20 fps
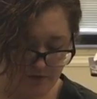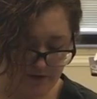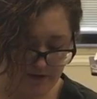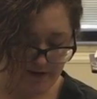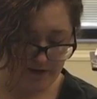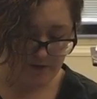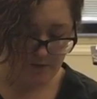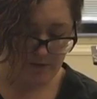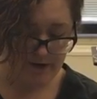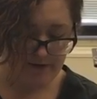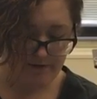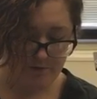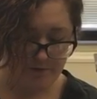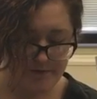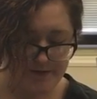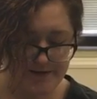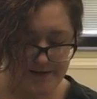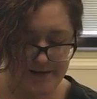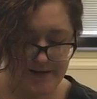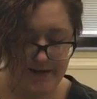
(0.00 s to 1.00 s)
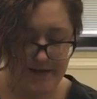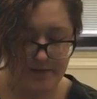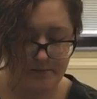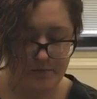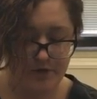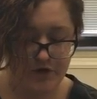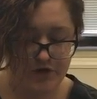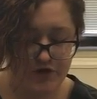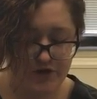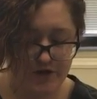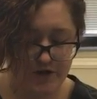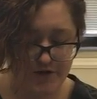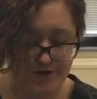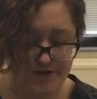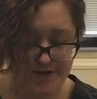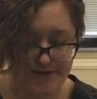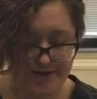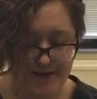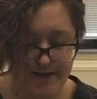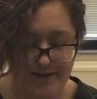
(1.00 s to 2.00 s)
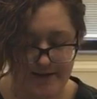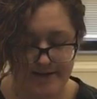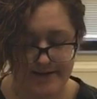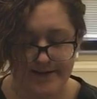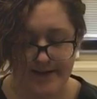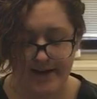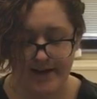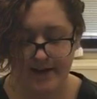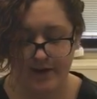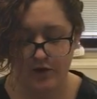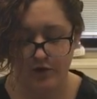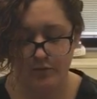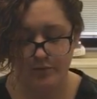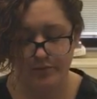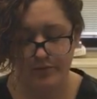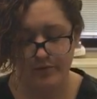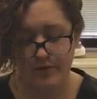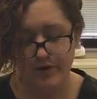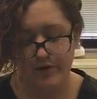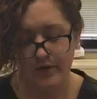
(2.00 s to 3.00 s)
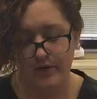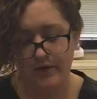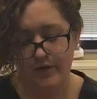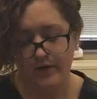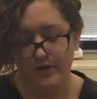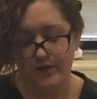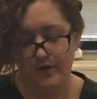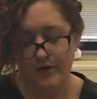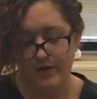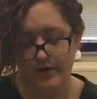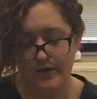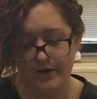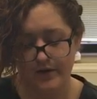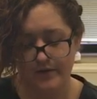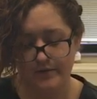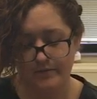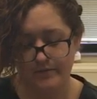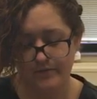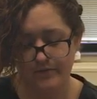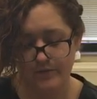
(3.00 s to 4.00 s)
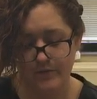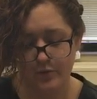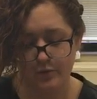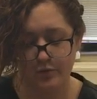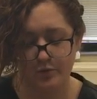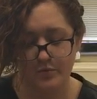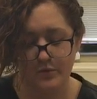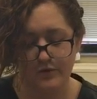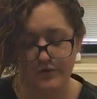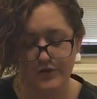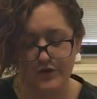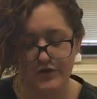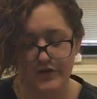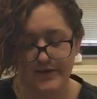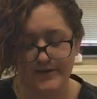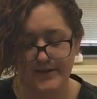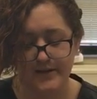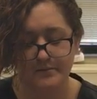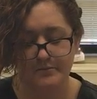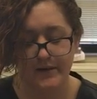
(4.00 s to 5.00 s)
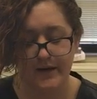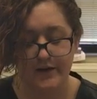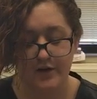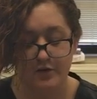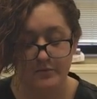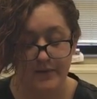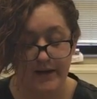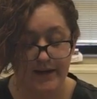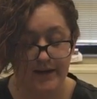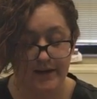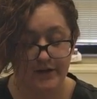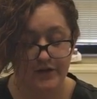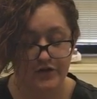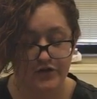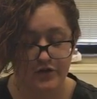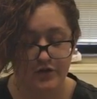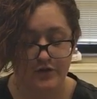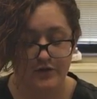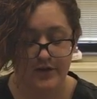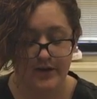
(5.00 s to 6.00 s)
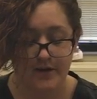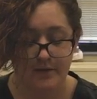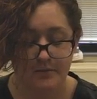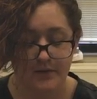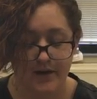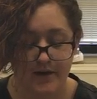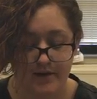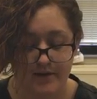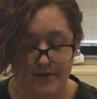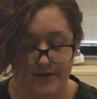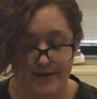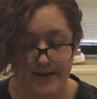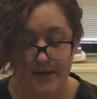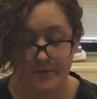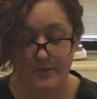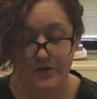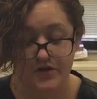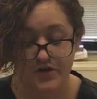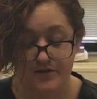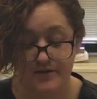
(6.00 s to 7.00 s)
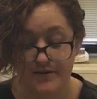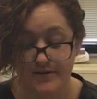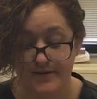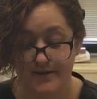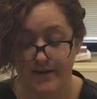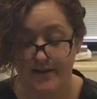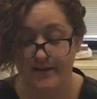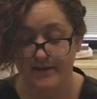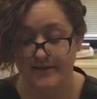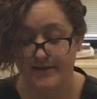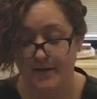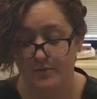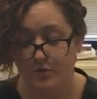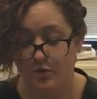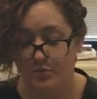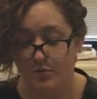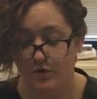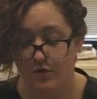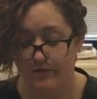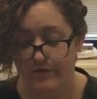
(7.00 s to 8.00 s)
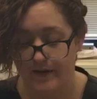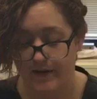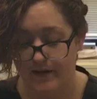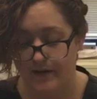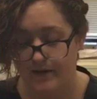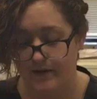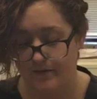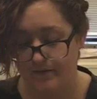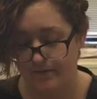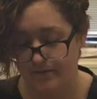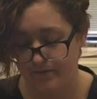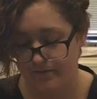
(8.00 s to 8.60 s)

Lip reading: pulling it away from the skin, pushing on the skin to help remove the dressing better, making sure that I'm not damaging the skin as I'm removing it.